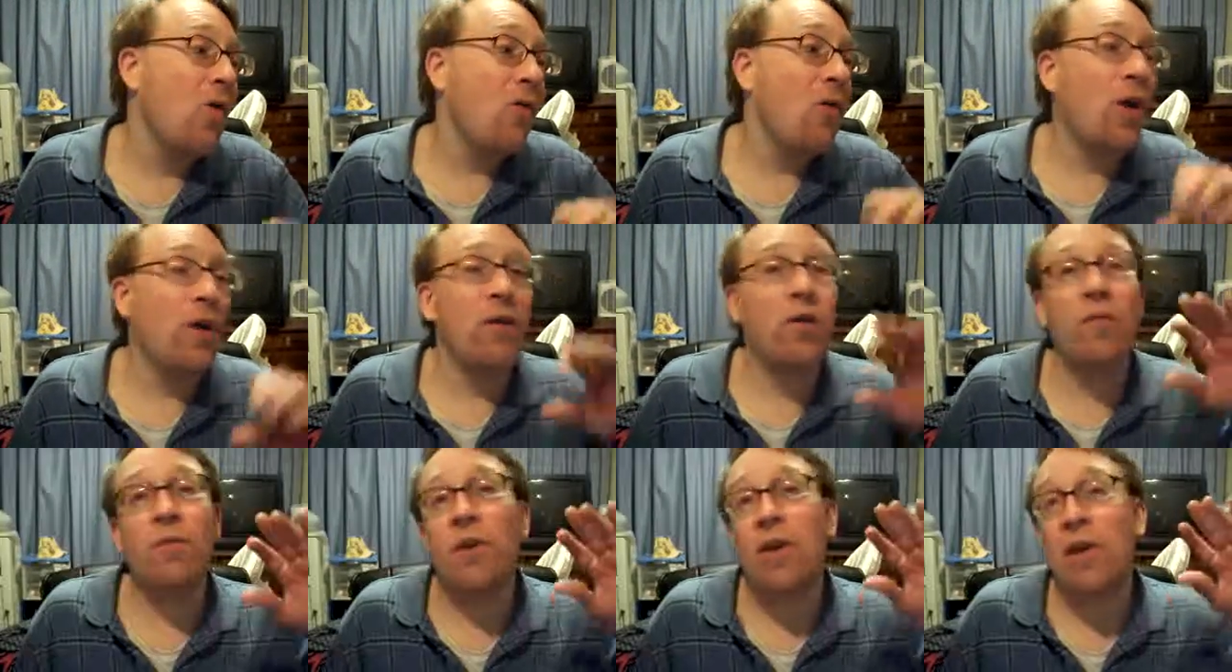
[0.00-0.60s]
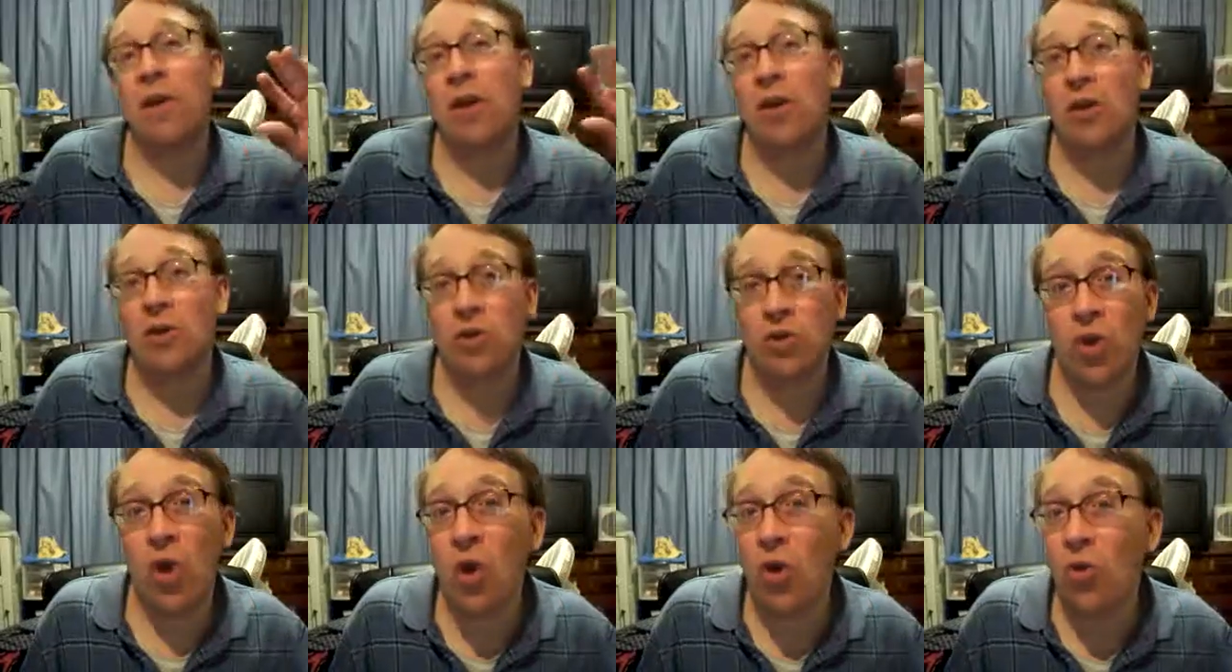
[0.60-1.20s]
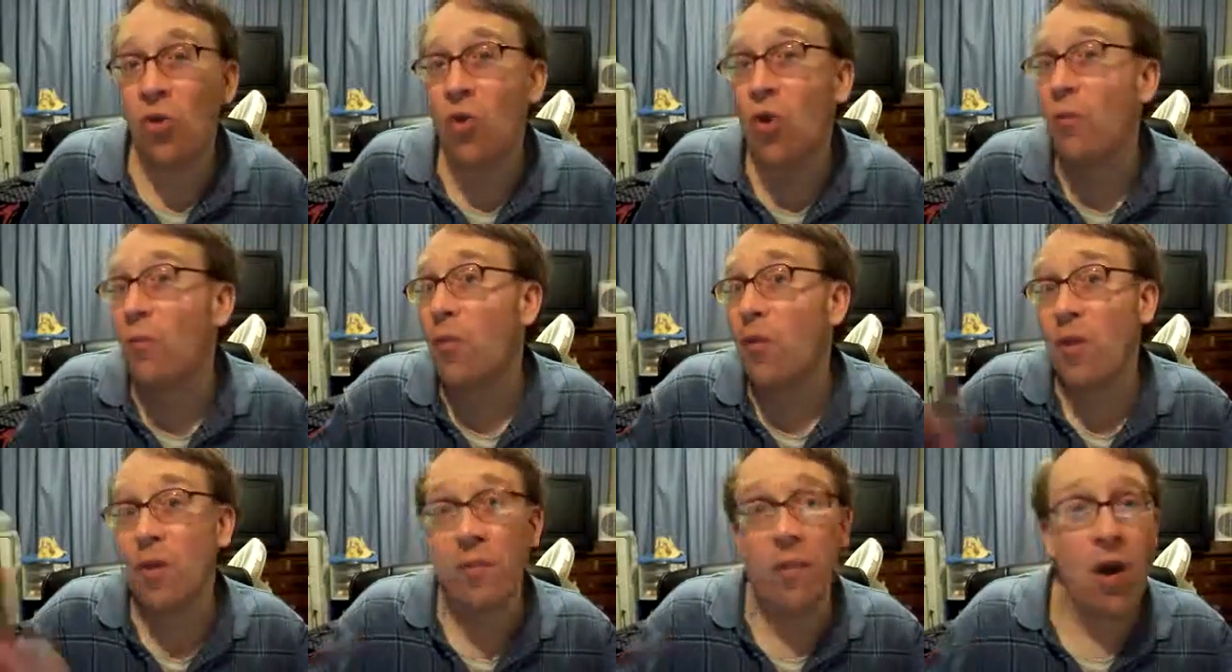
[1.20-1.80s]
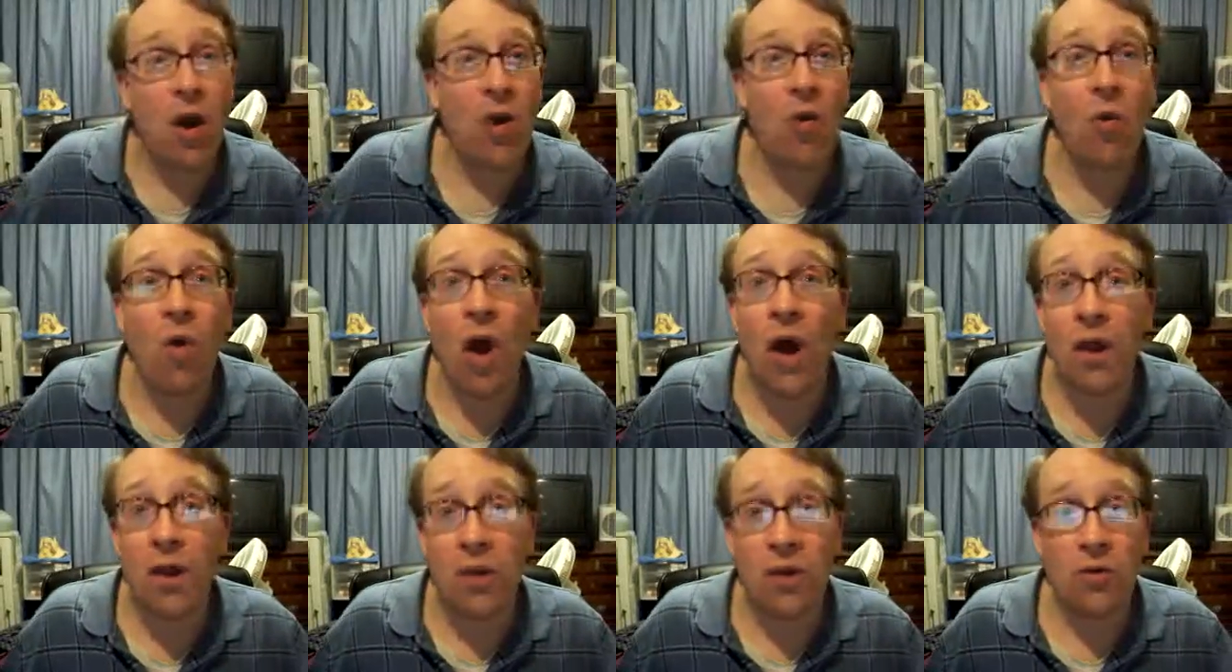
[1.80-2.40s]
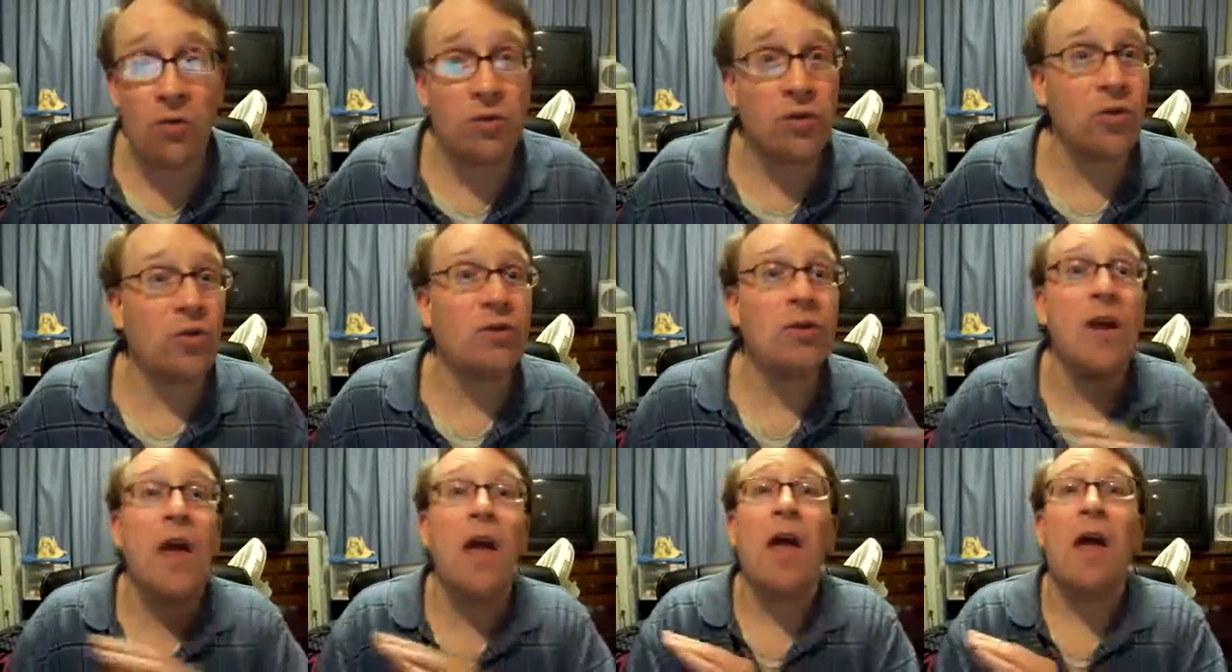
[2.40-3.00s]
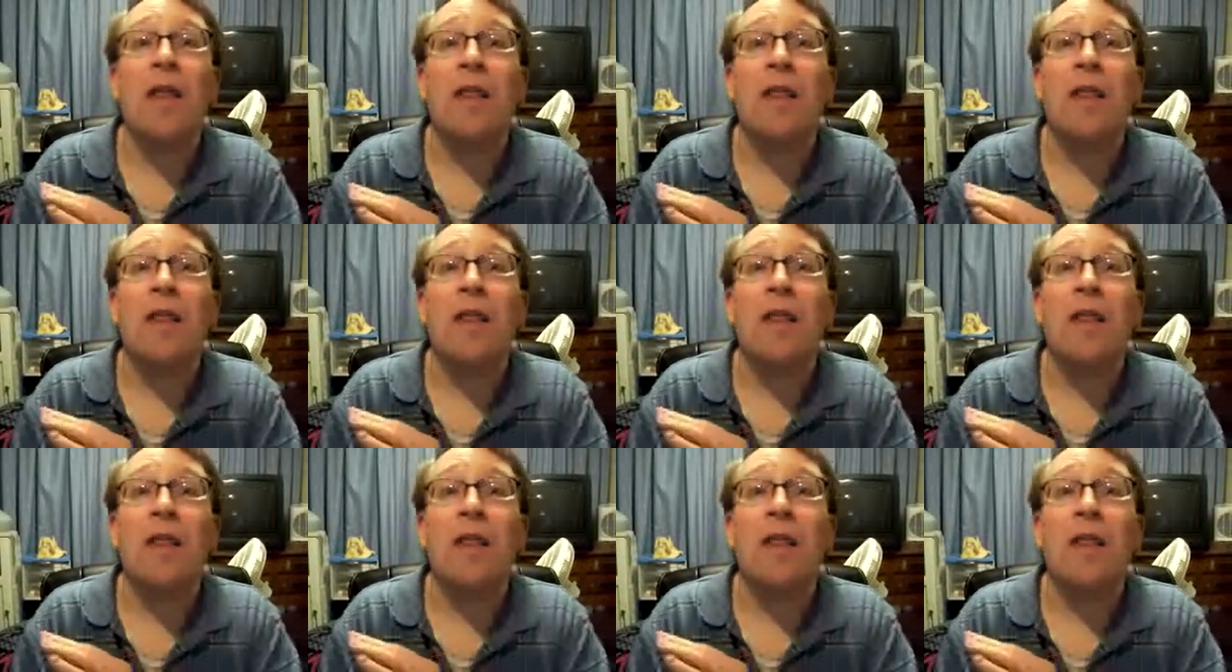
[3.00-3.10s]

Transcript: whether it be the control group or the marijuana users,